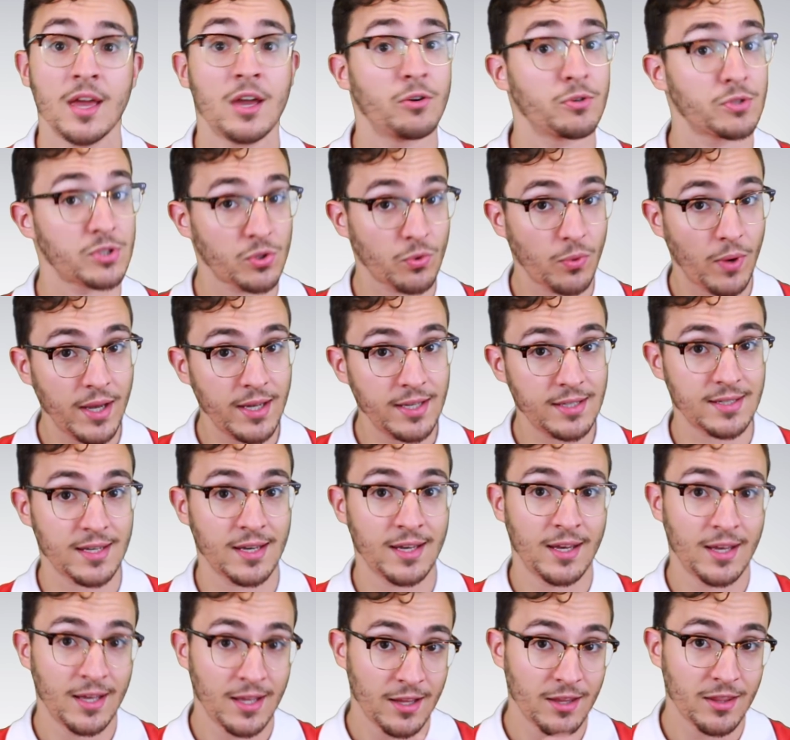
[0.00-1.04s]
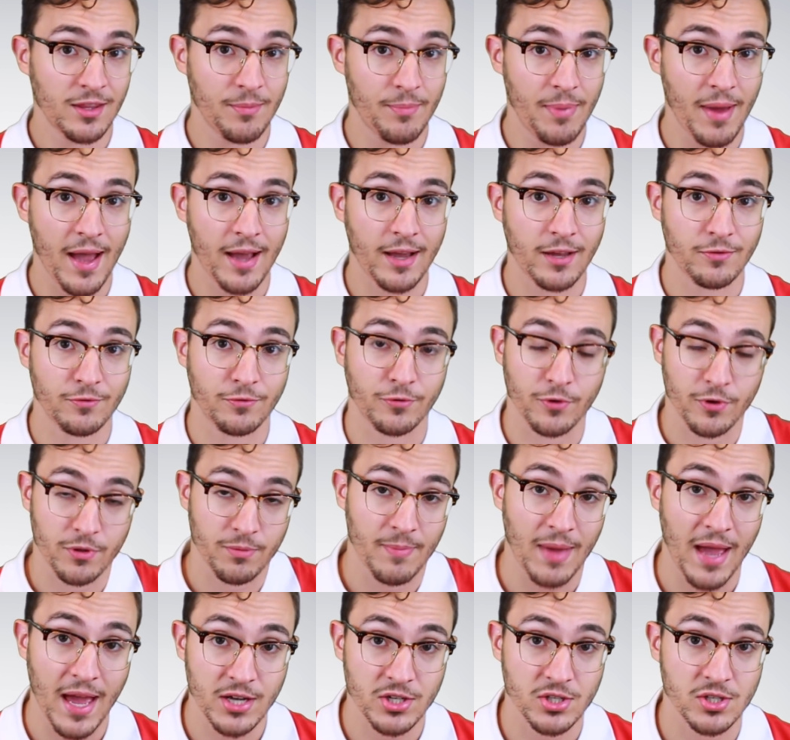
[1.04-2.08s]
It was quite the back and
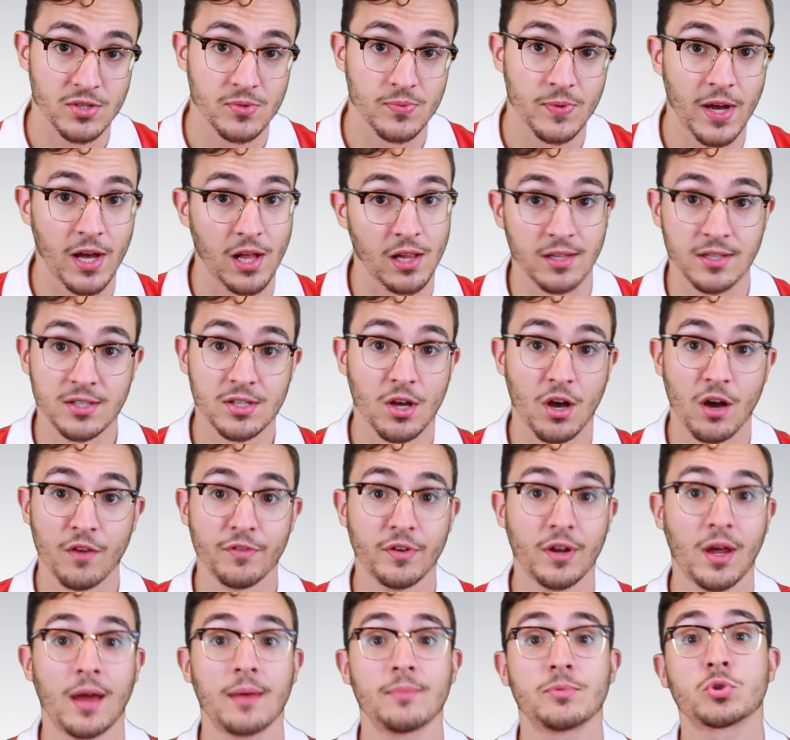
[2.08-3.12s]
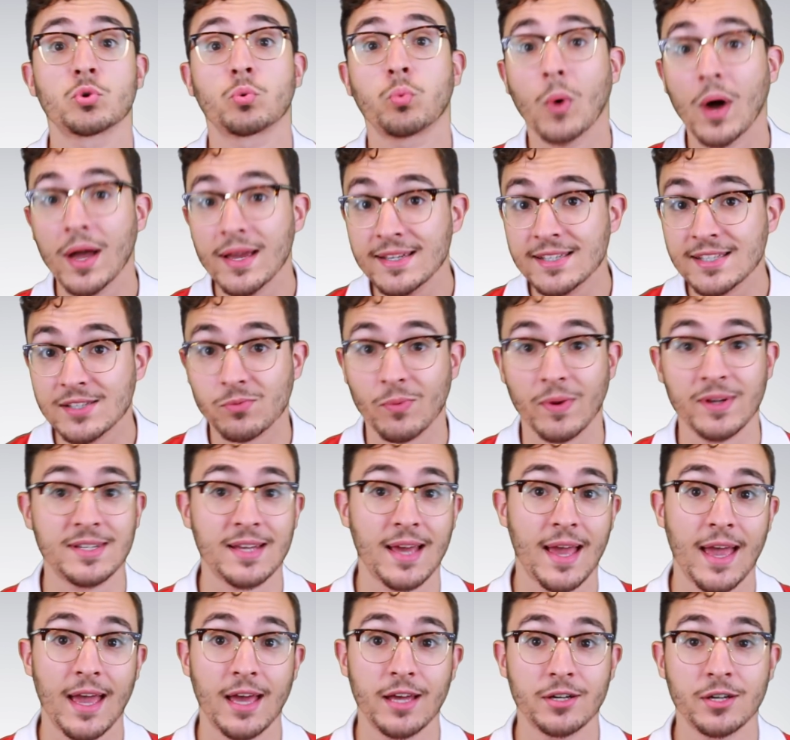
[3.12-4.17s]
forth match as well, as Hoffenheim twice
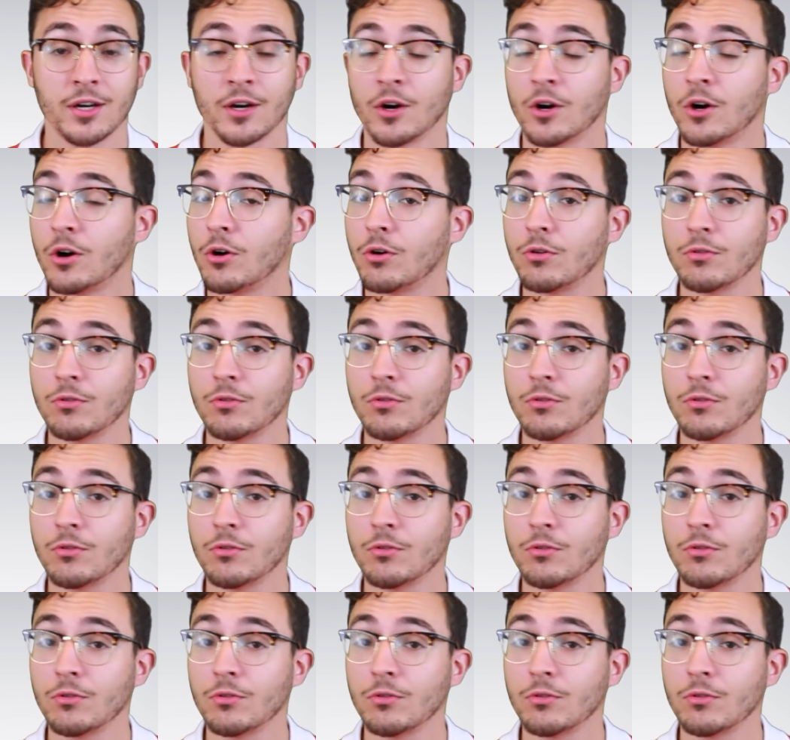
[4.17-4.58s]
went ahead,